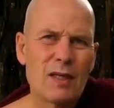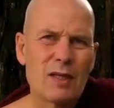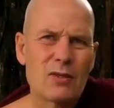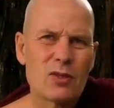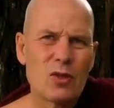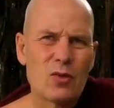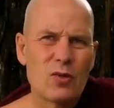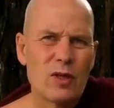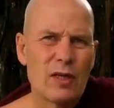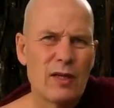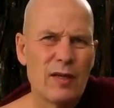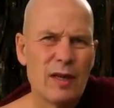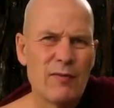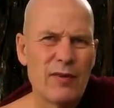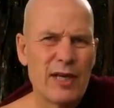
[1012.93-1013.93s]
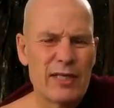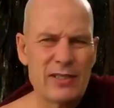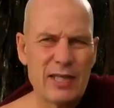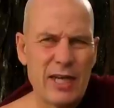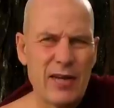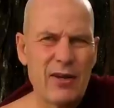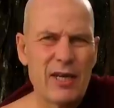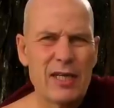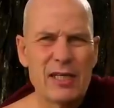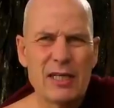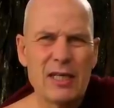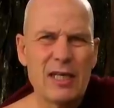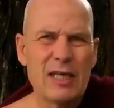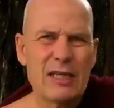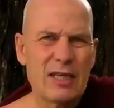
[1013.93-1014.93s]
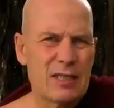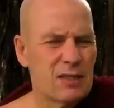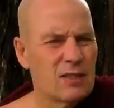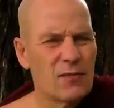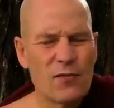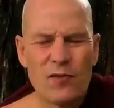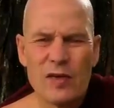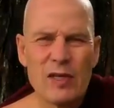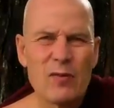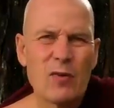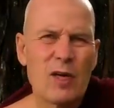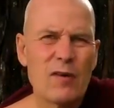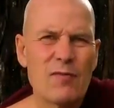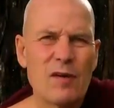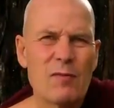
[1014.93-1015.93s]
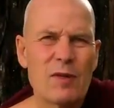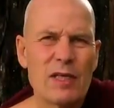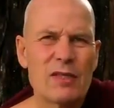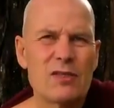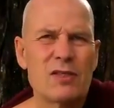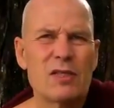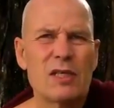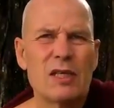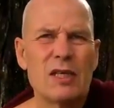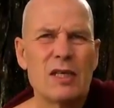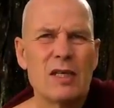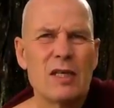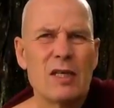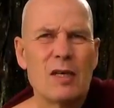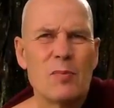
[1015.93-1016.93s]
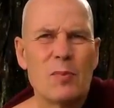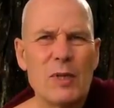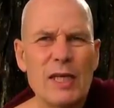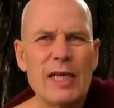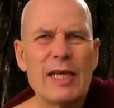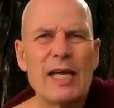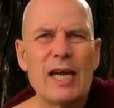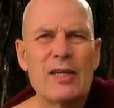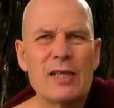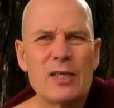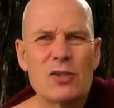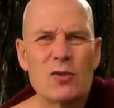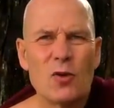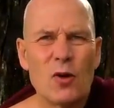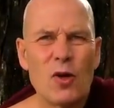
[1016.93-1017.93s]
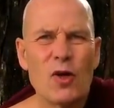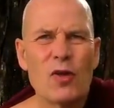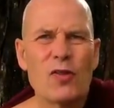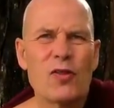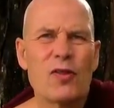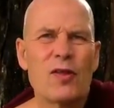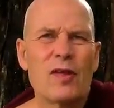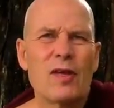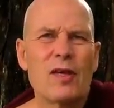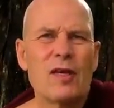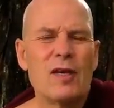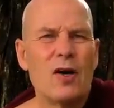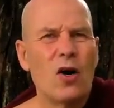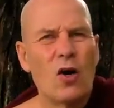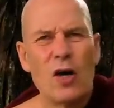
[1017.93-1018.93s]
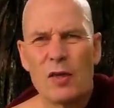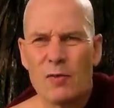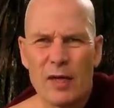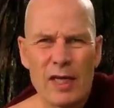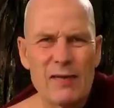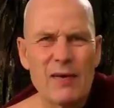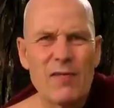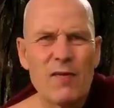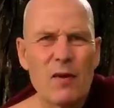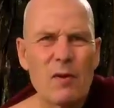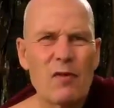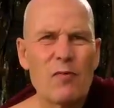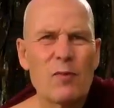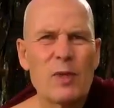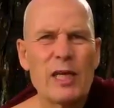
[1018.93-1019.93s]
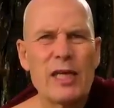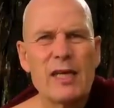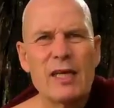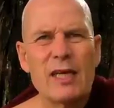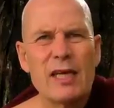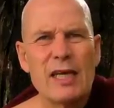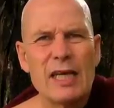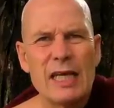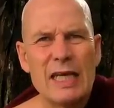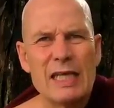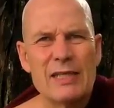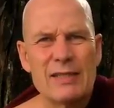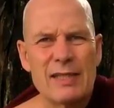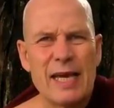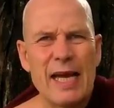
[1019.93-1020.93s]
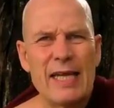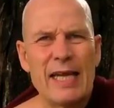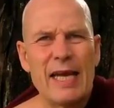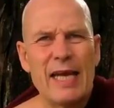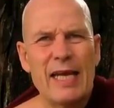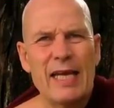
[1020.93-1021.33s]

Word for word: So vegetarian doesn't free one from this. Being here on this earth, or in whatever form of being, is an